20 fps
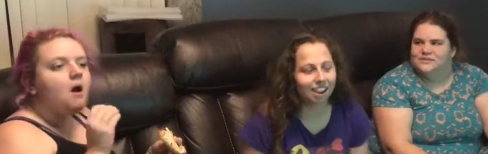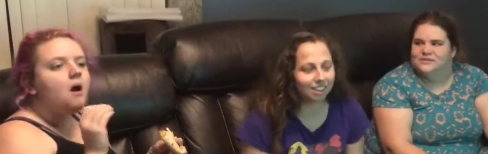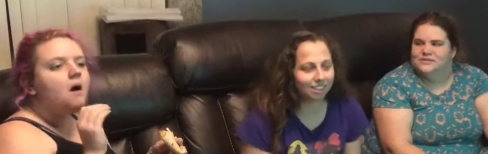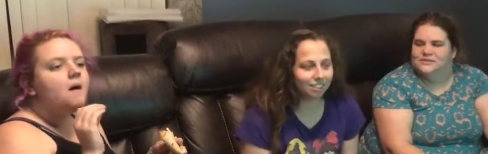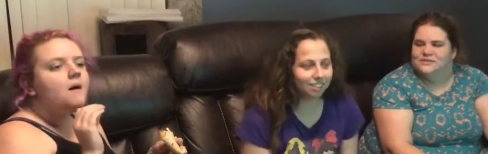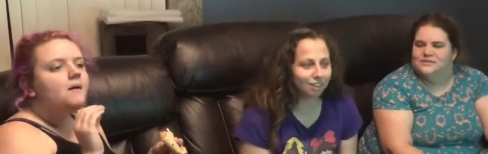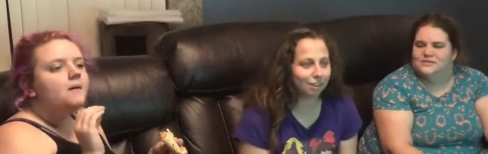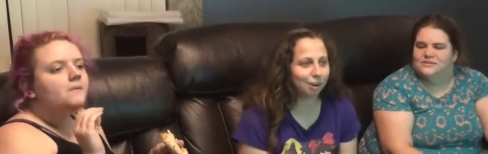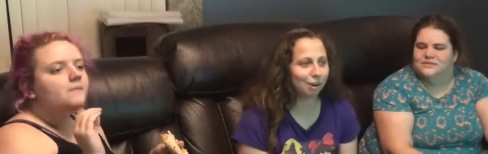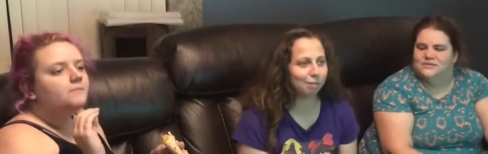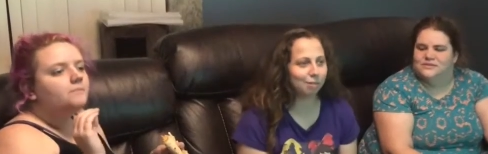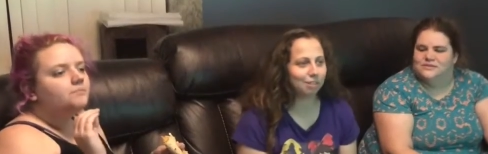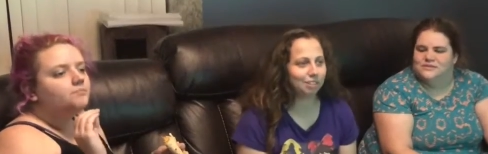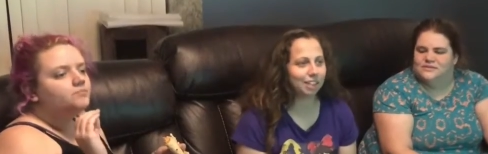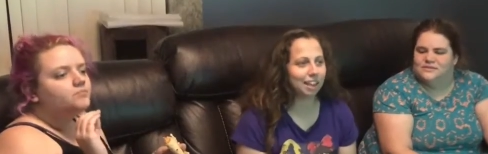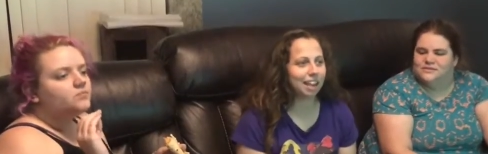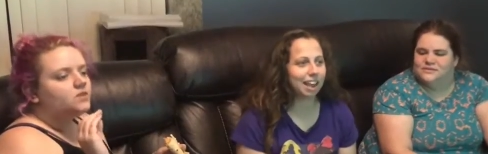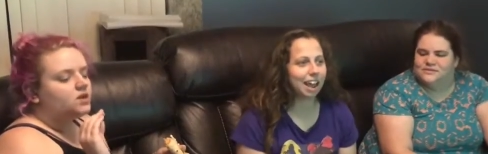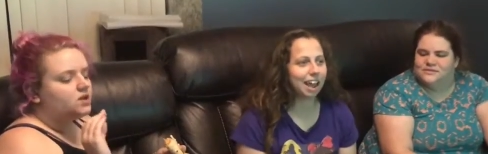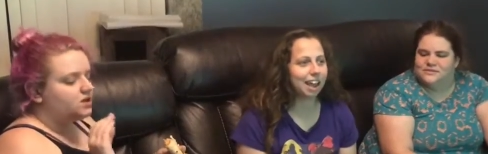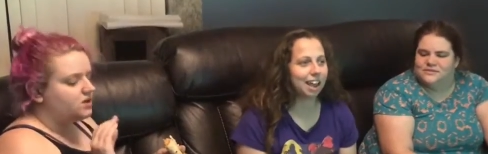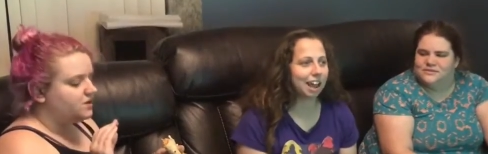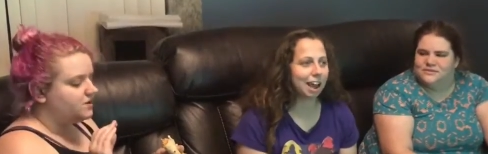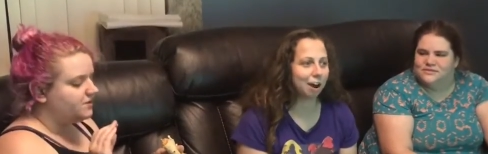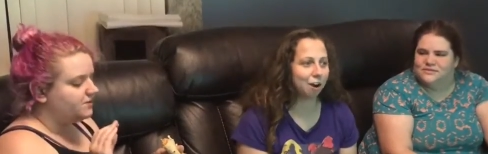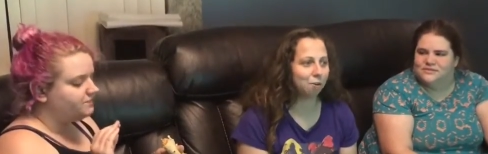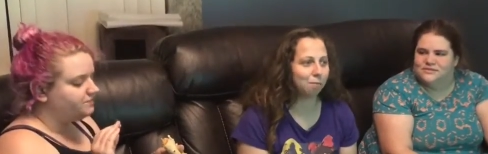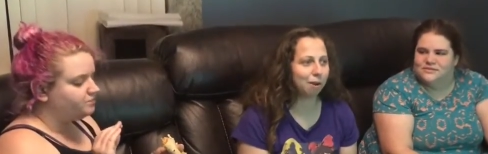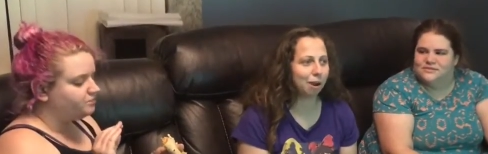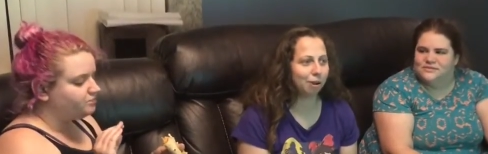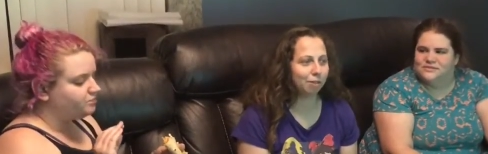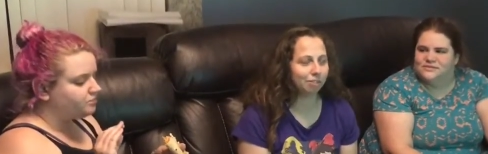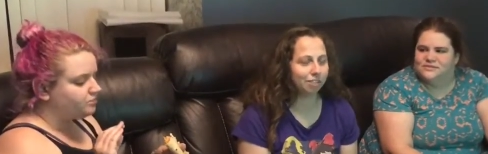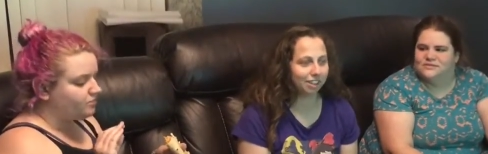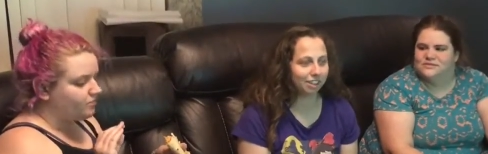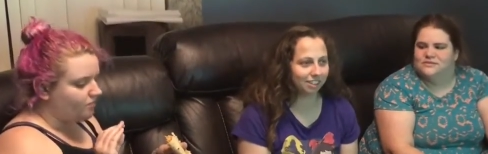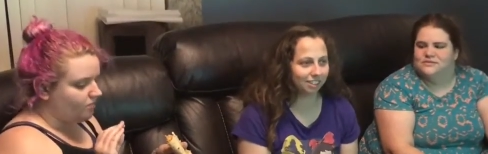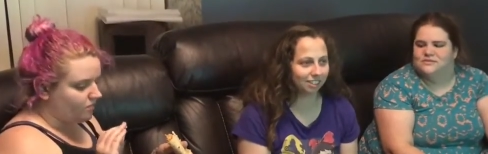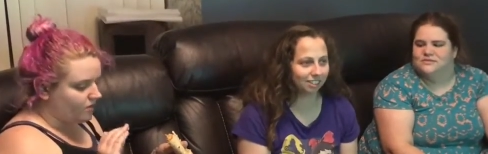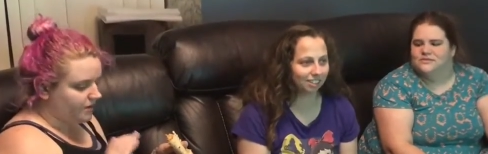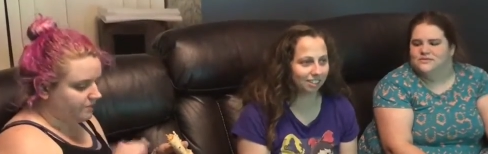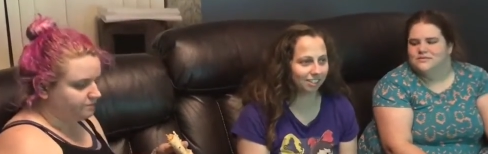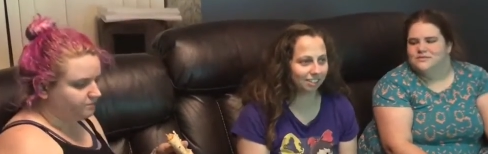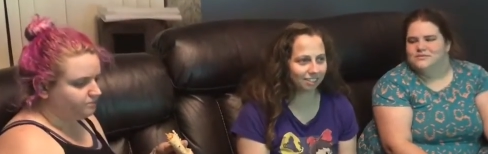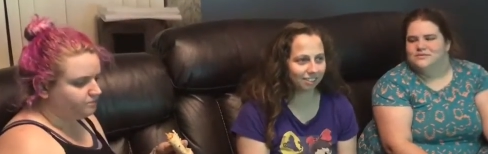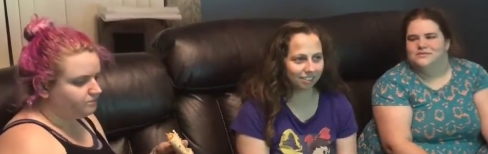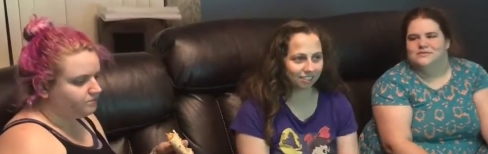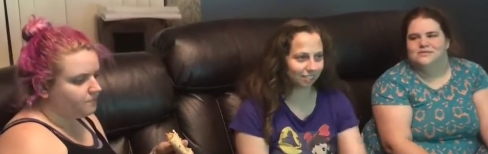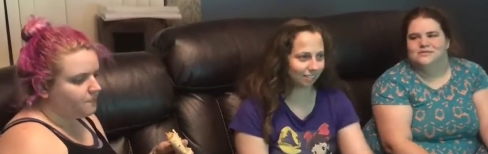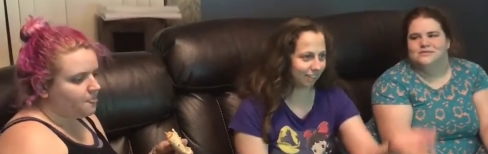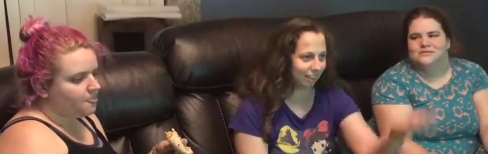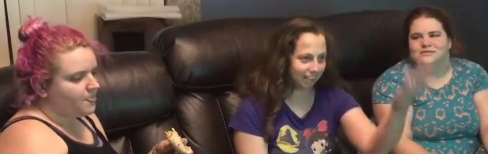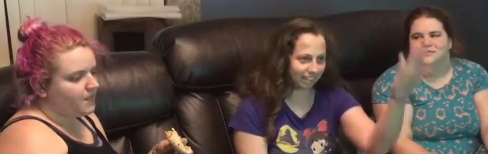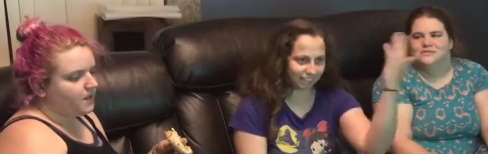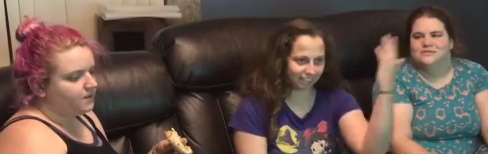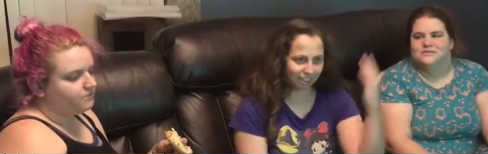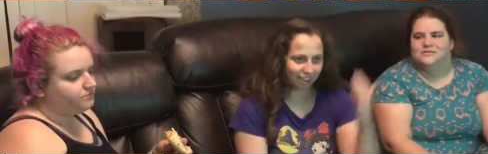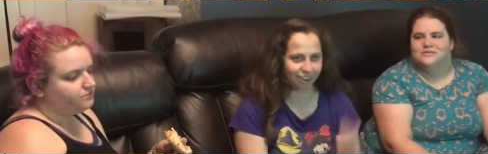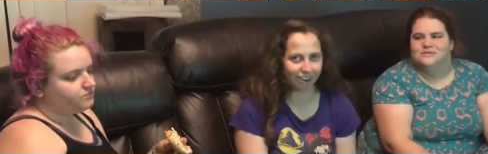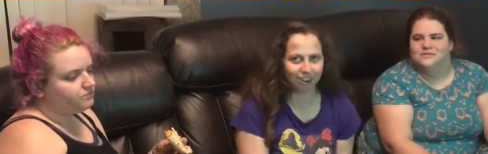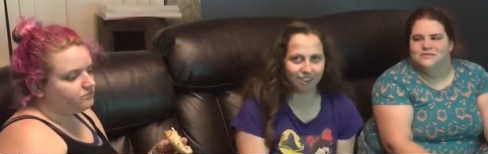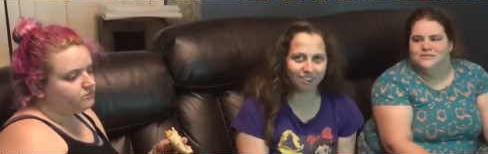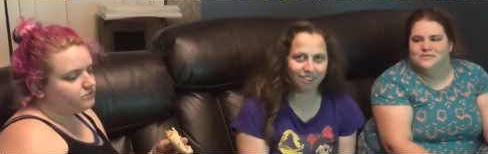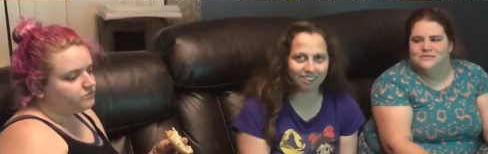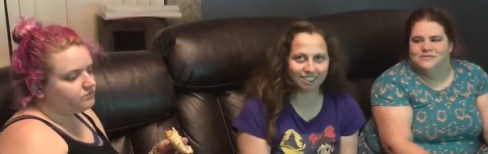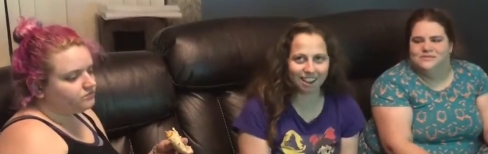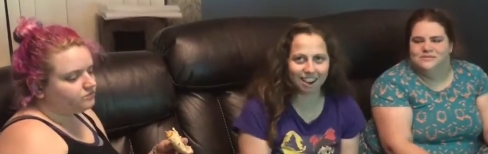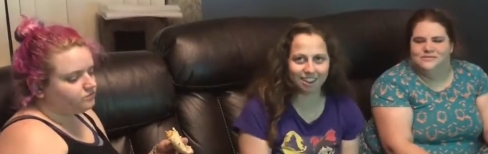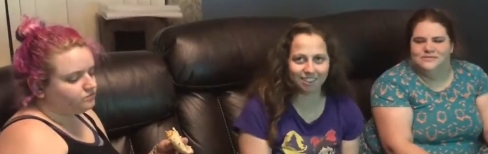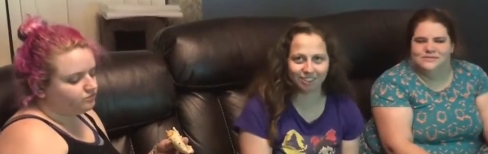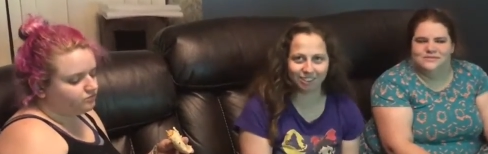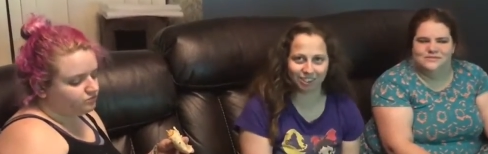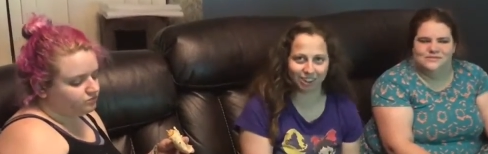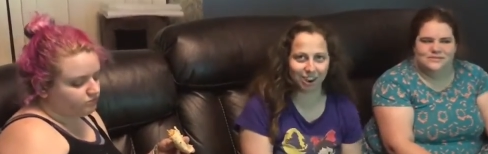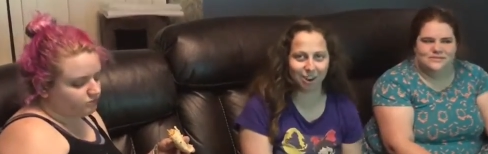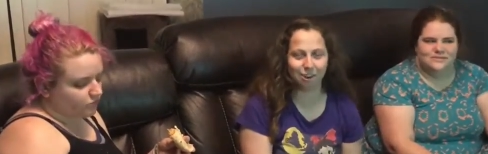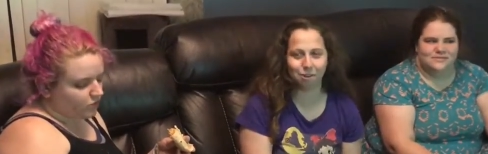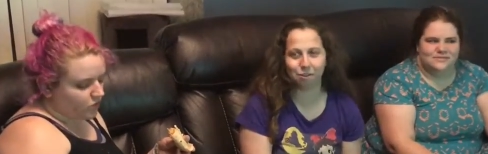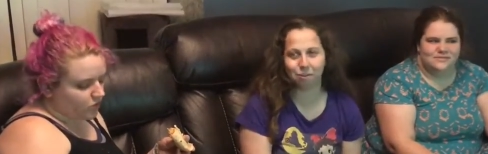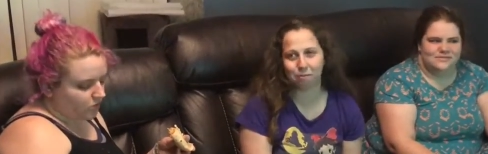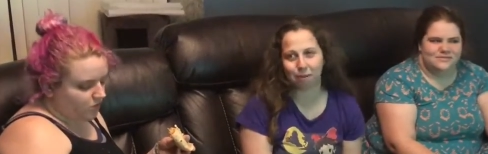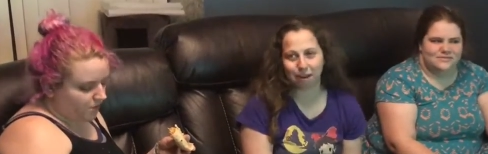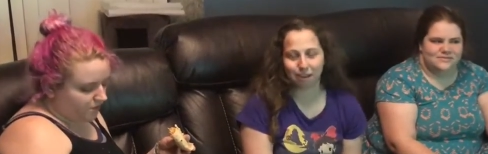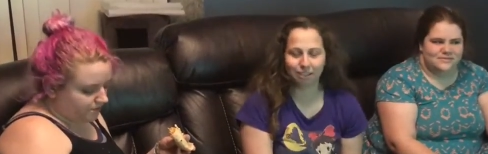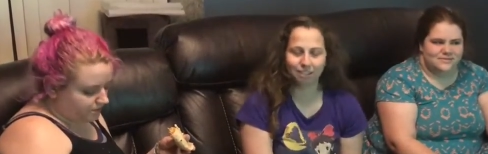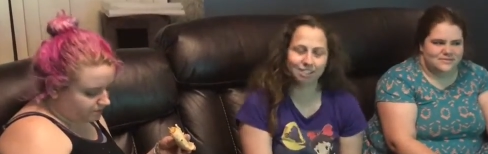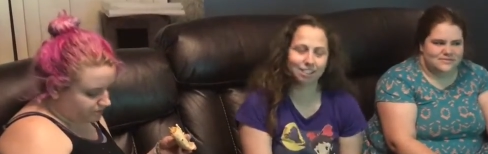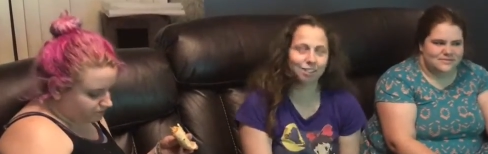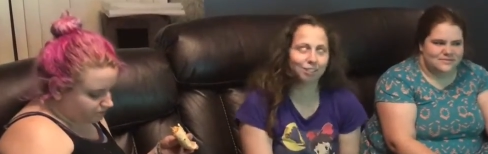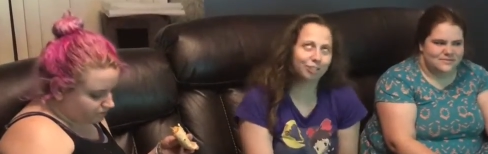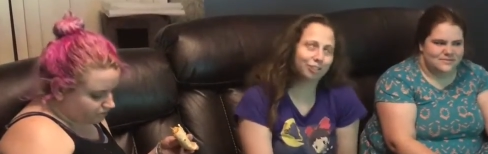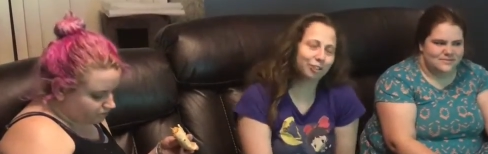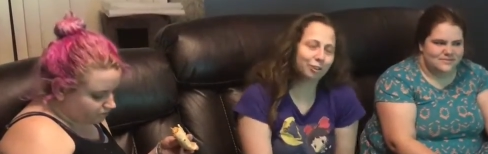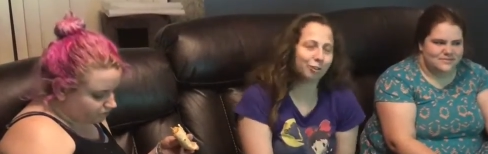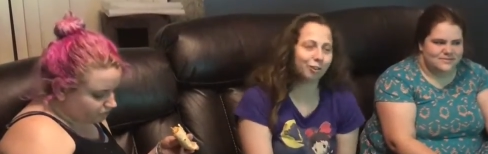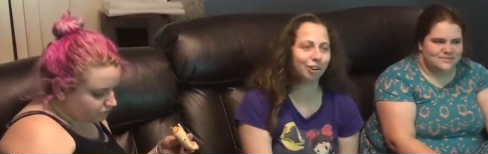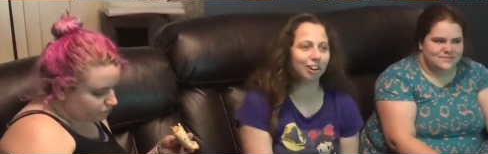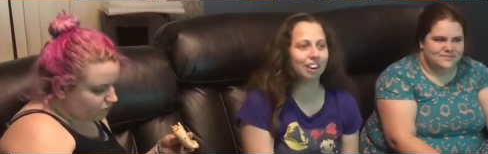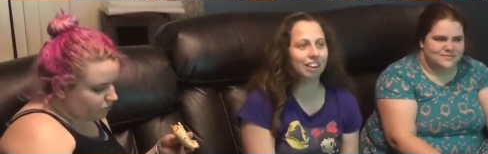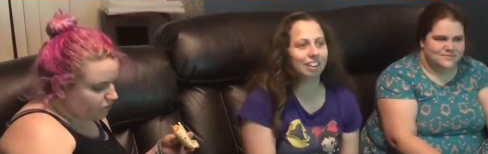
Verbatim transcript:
Speaker 1: And so I was like, hey, how about this interior design show? And Megan said, sure.